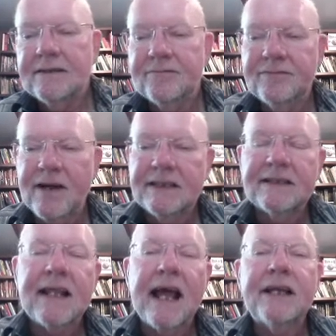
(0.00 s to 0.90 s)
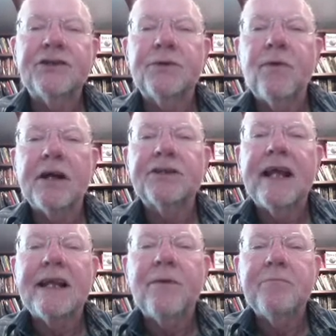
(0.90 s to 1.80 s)
raises that issue, why
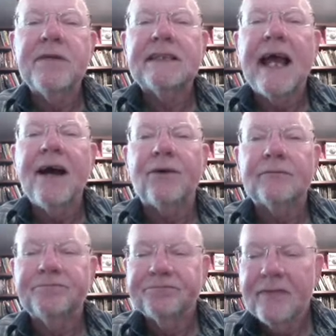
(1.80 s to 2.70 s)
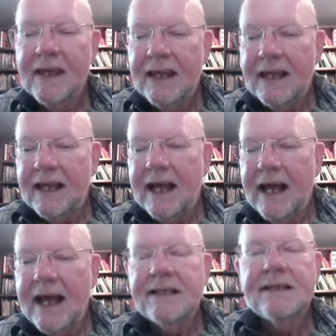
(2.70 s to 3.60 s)
should anyone miss out?
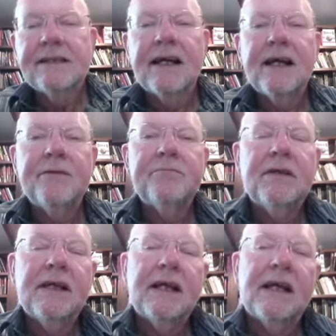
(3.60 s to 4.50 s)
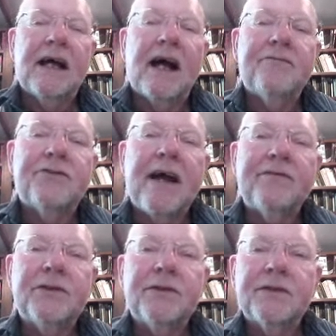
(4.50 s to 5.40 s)
And I've
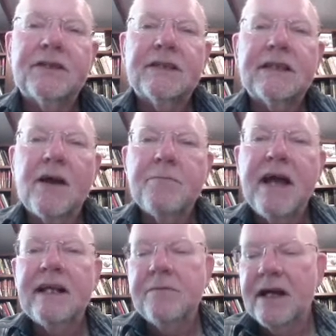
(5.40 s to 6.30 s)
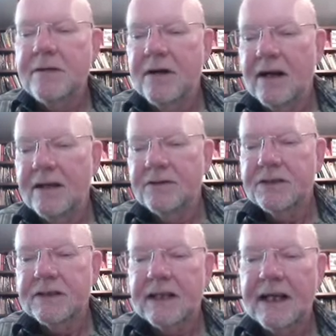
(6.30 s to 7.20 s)
travelled so many
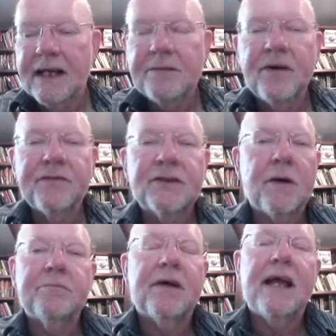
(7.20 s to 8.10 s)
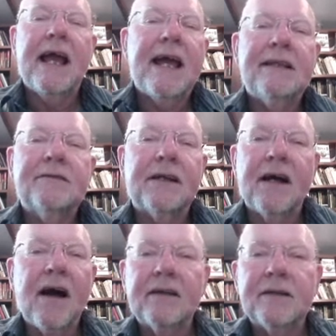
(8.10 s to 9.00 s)
miles off the top of my head:
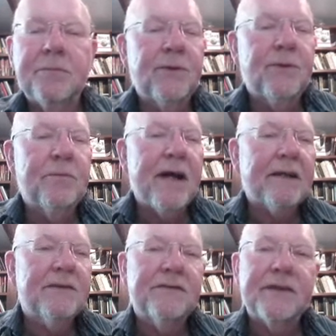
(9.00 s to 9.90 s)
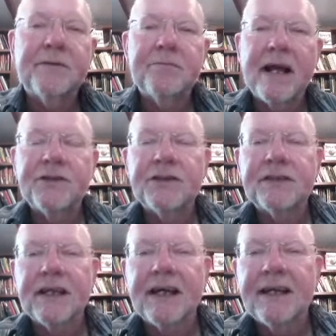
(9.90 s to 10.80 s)
Hartlepool, Macclesfield,
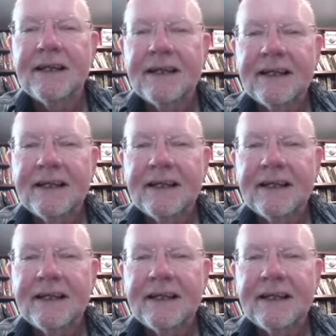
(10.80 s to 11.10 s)
Manchester,